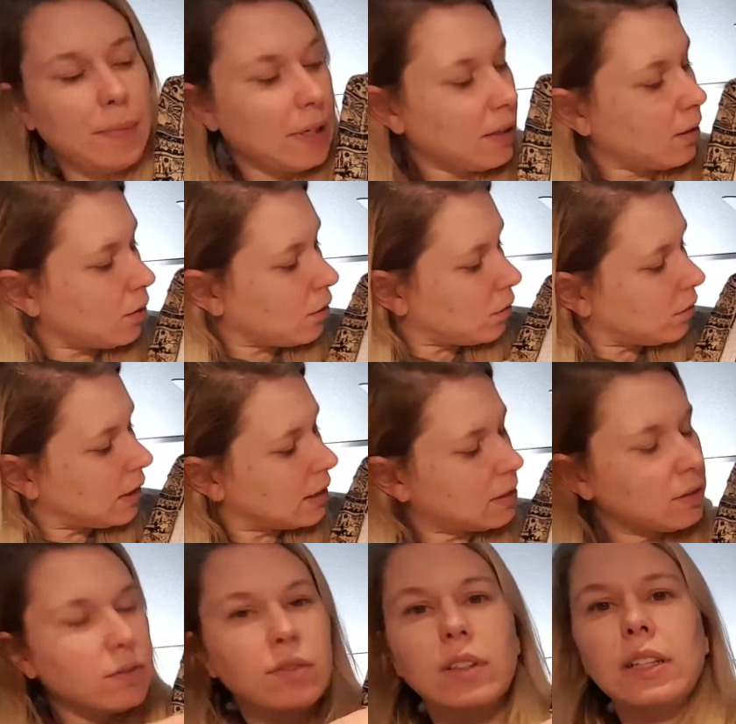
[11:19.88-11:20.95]
I don't know.
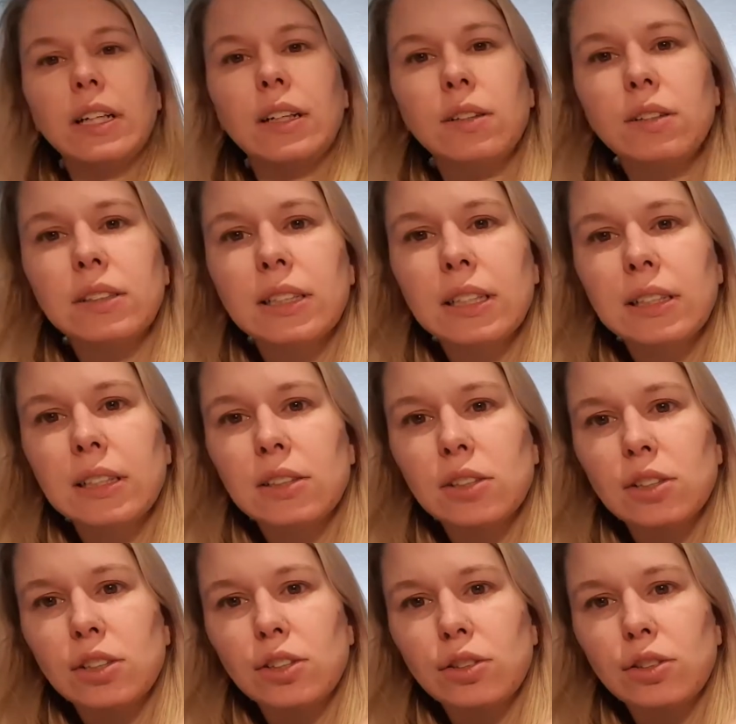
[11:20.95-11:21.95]
That's so funny. It looks like such a